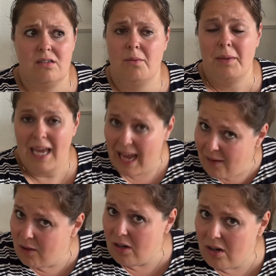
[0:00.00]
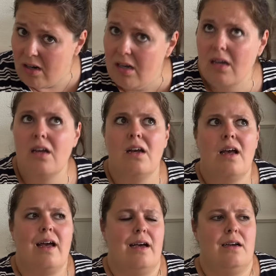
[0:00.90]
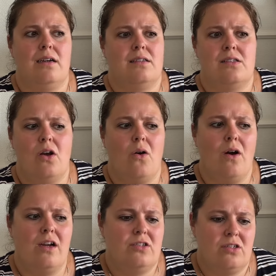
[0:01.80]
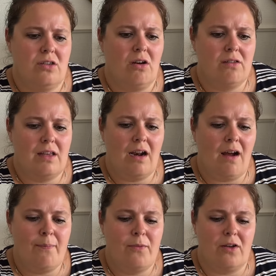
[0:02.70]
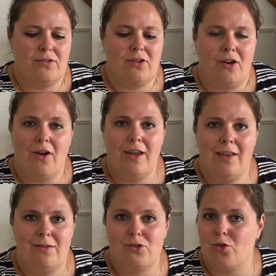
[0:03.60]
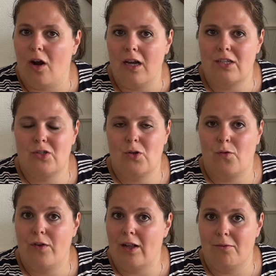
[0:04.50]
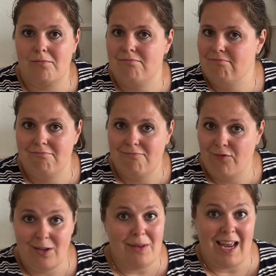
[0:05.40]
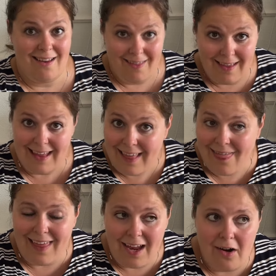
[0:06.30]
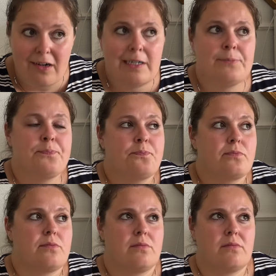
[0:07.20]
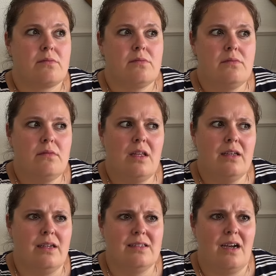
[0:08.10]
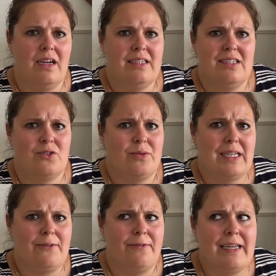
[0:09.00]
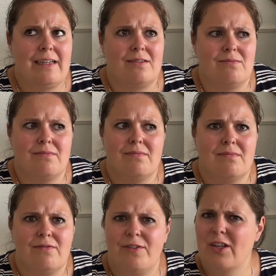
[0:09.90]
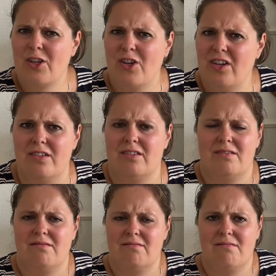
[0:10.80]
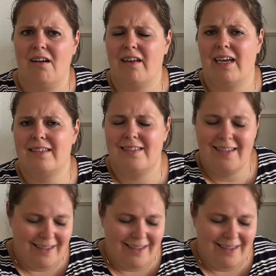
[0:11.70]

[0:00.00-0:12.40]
behavior. Uh, so I just thought that I'm not gonna even try to film film anything in there because I didn't really feel feel good, I guess.